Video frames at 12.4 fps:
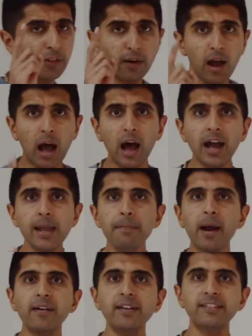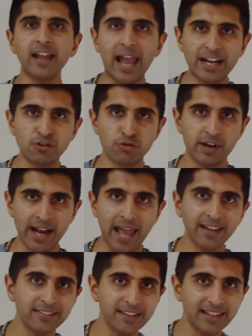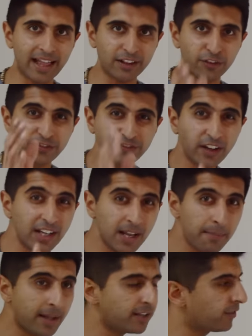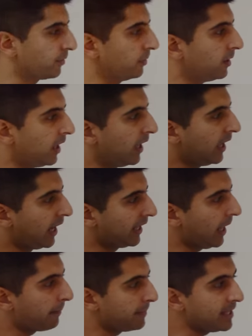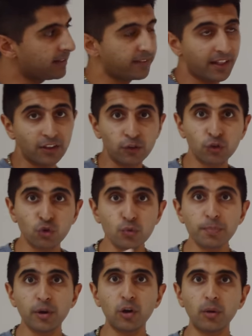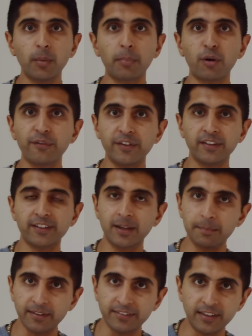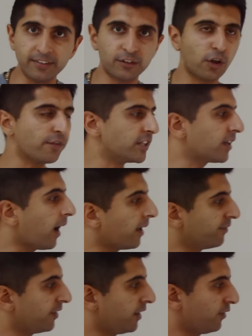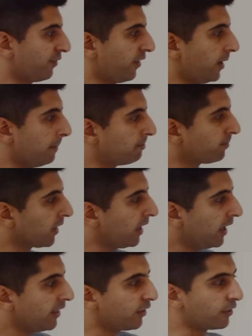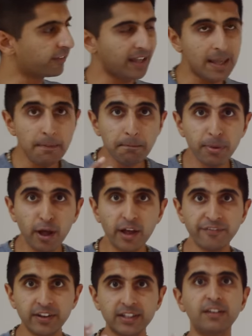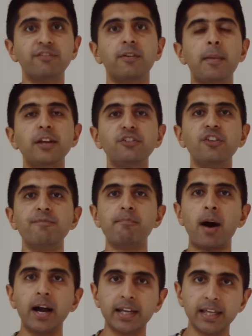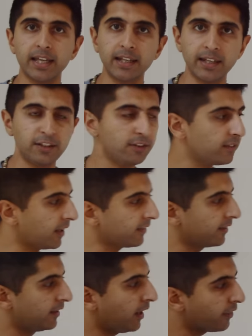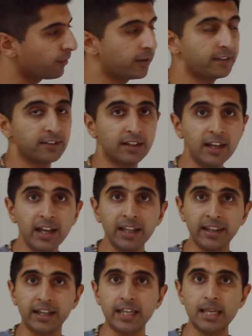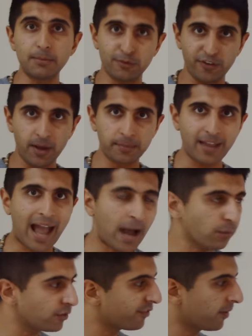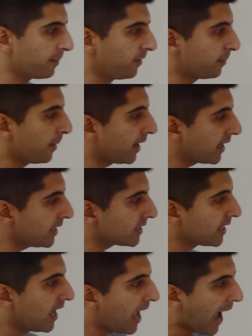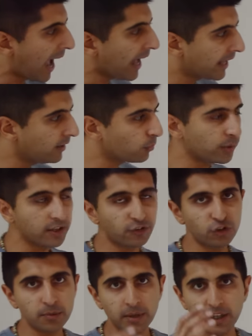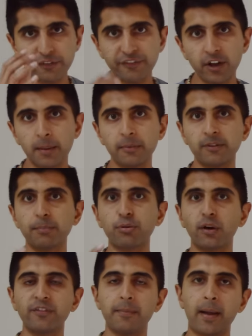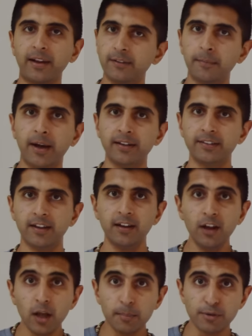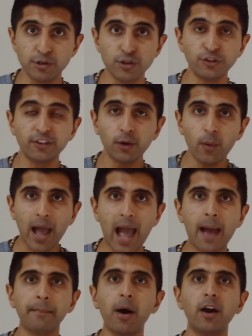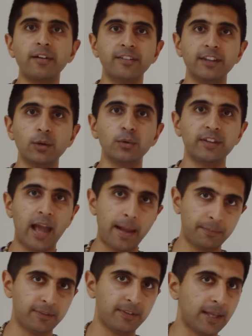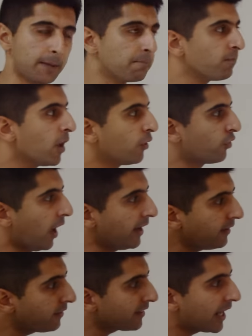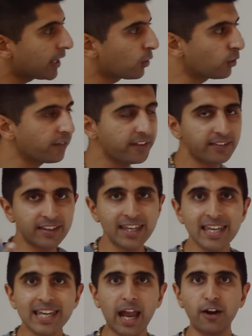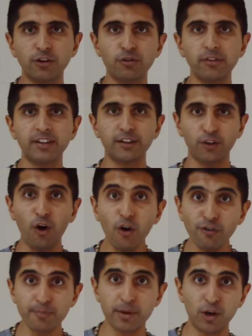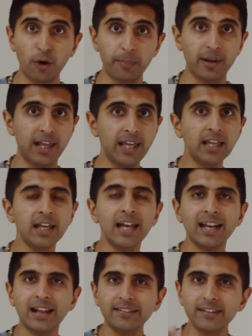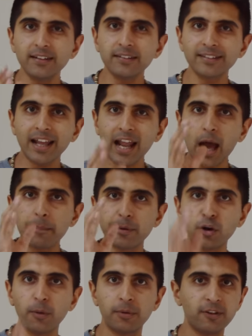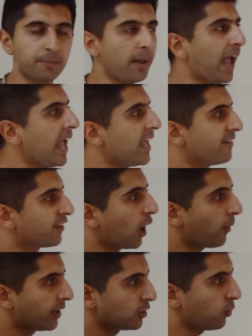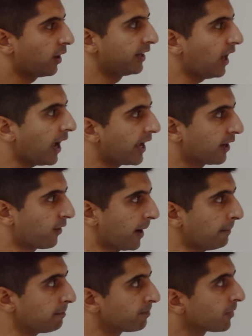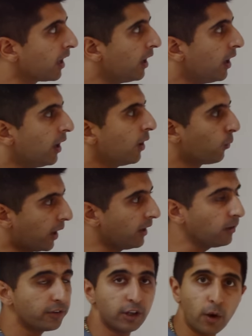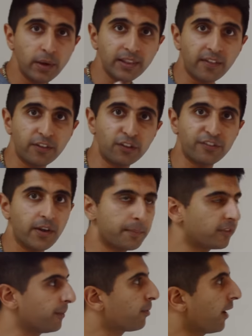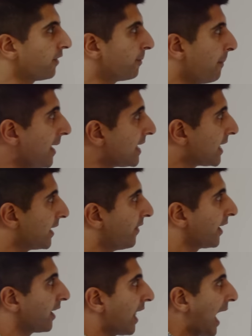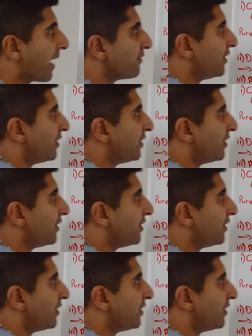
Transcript: There are high barriers to entry and exit, that's fundamental, and that means that supernormal profits can persist over time for this firm. There is imperfect information and market conditions, that's another reason that keeps firms out from this market, and we assume that the firm is a profit maximizer, producing where MR is equal to MC. So understanding all of these key characteristics of monopoly, let's understand how monopolists behave going to our diagram. Well, knowing that this firm is a price maker, they're going to